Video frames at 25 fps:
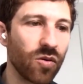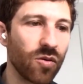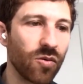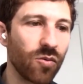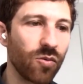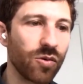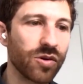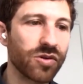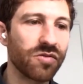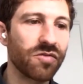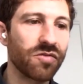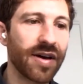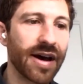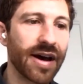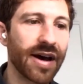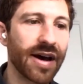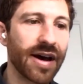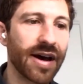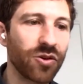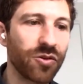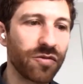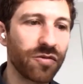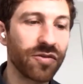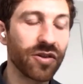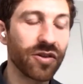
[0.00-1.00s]
was
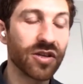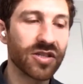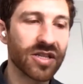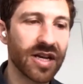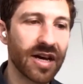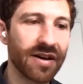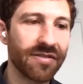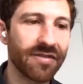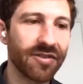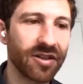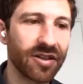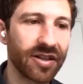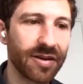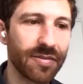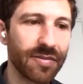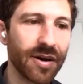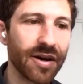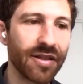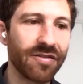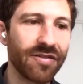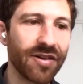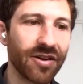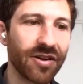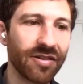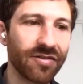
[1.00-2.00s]
valued philosophically by
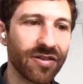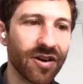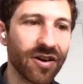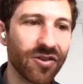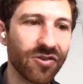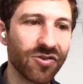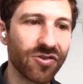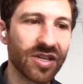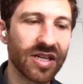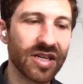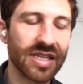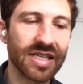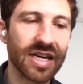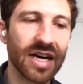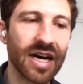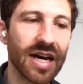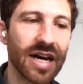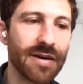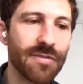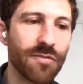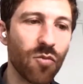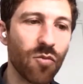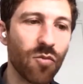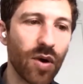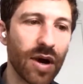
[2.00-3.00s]
the founding fathers at a
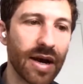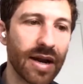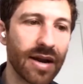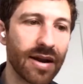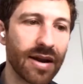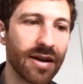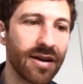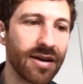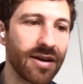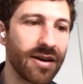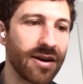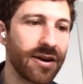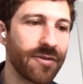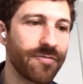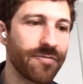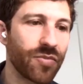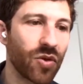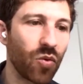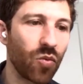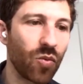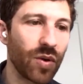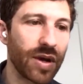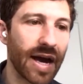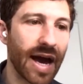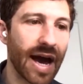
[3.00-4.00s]
time when
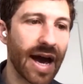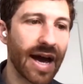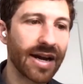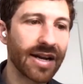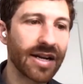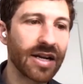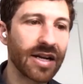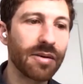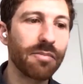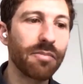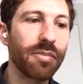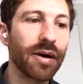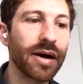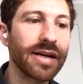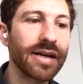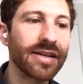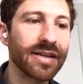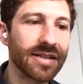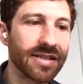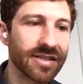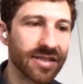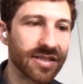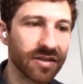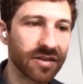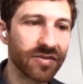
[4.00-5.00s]
we had an
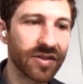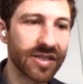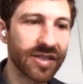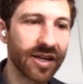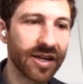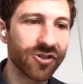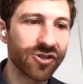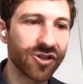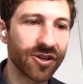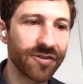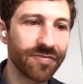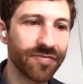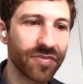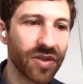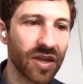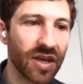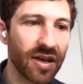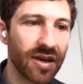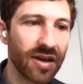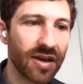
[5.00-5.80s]
abundance of attention.